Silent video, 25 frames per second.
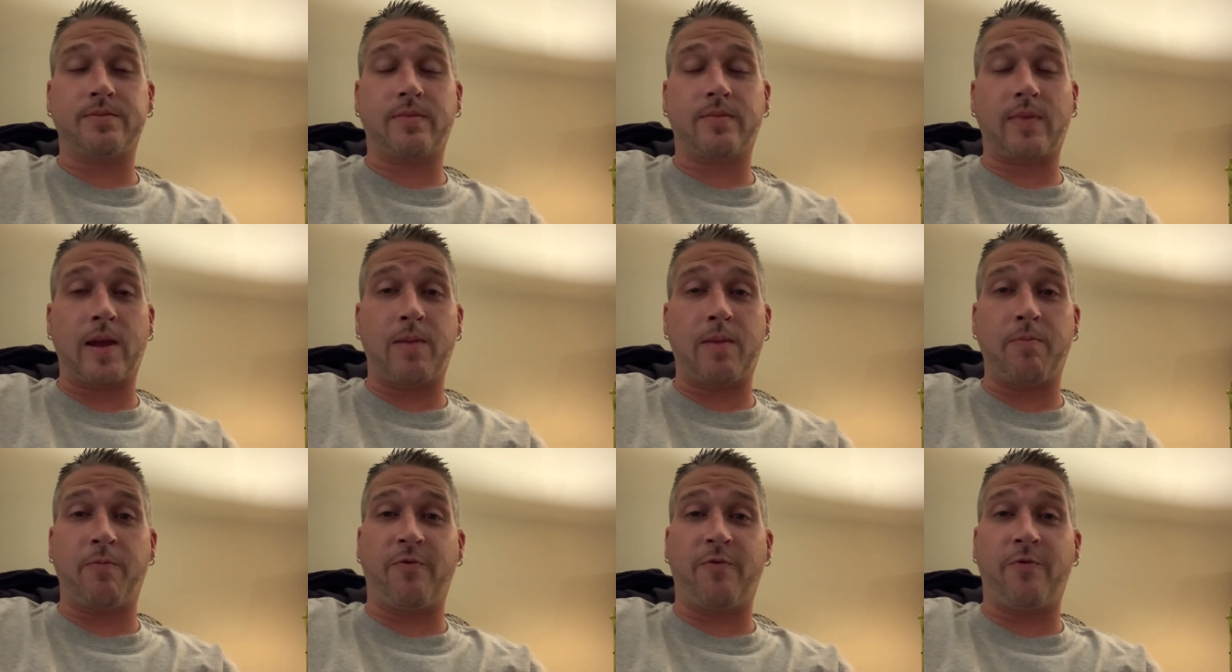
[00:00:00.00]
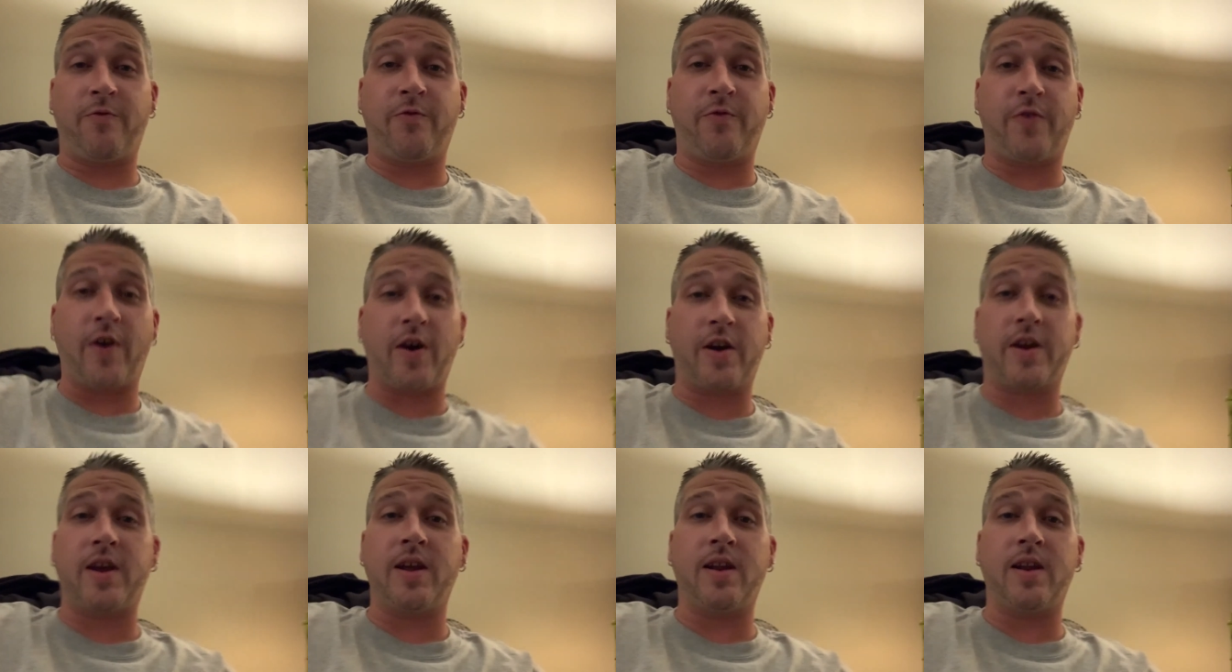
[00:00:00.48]
I'm
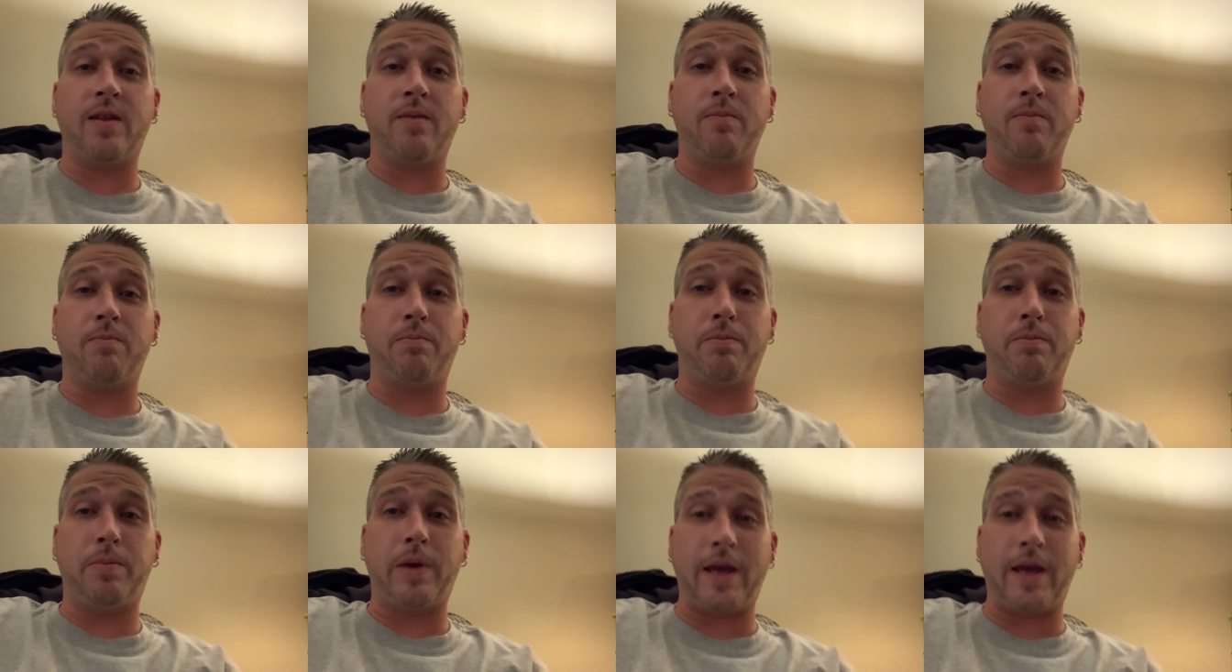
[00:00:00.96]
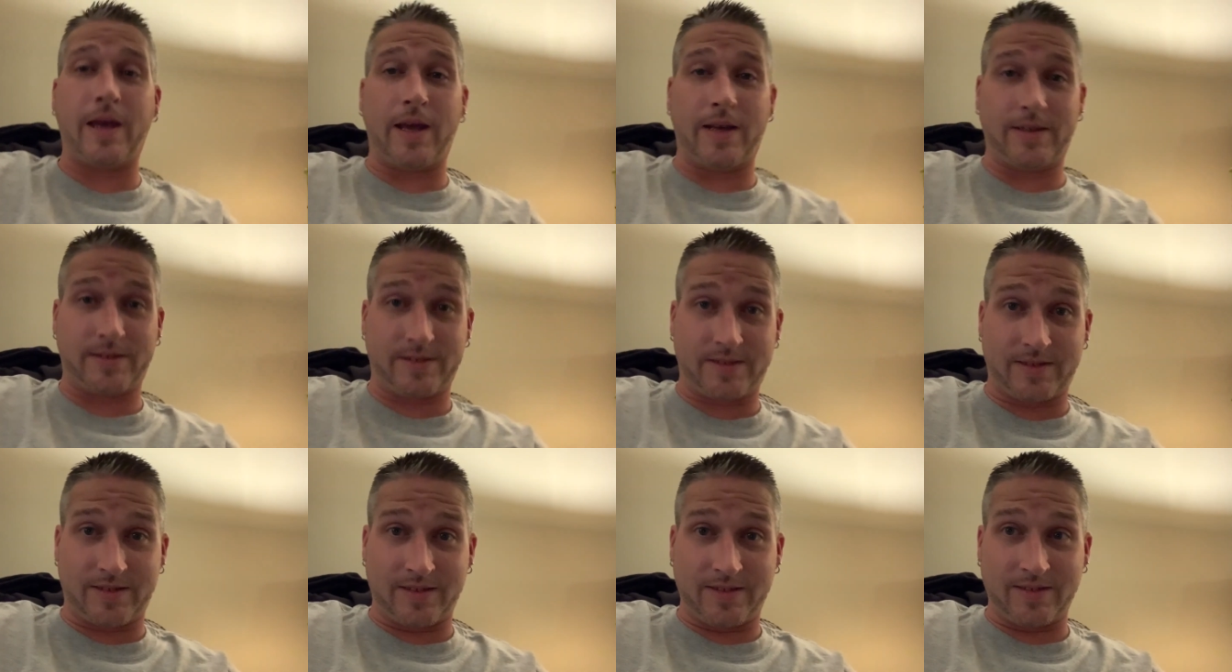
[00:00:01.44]
fucking
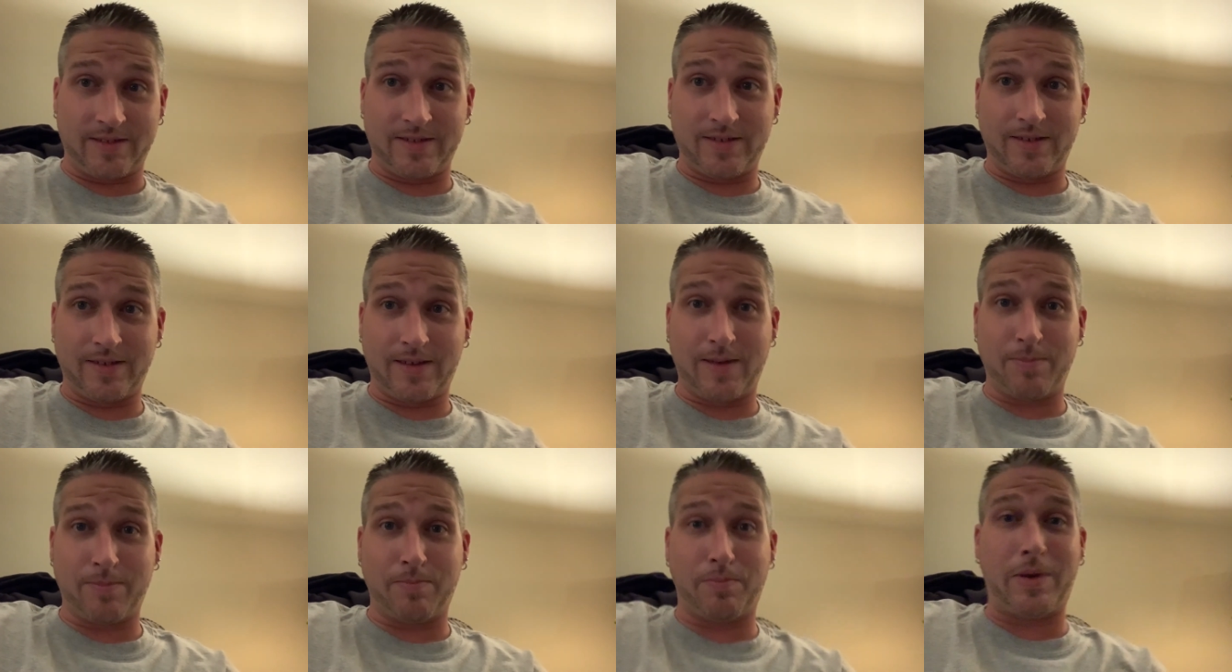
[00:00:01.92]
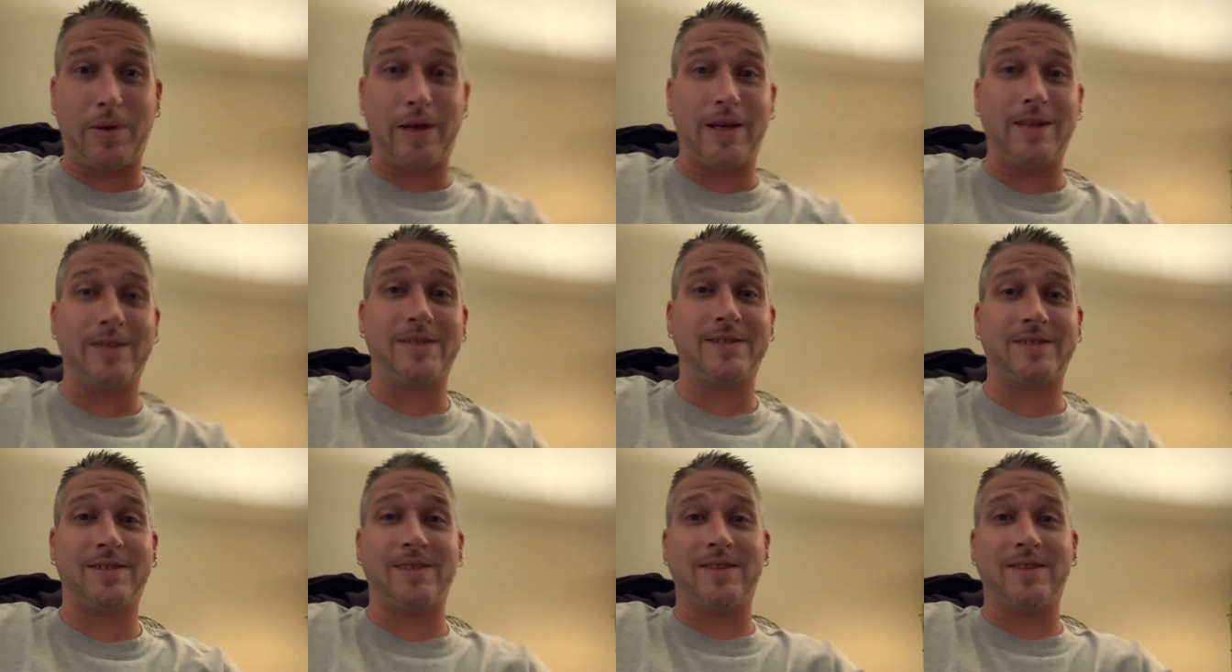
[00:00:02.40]
pissed. I'm pissed.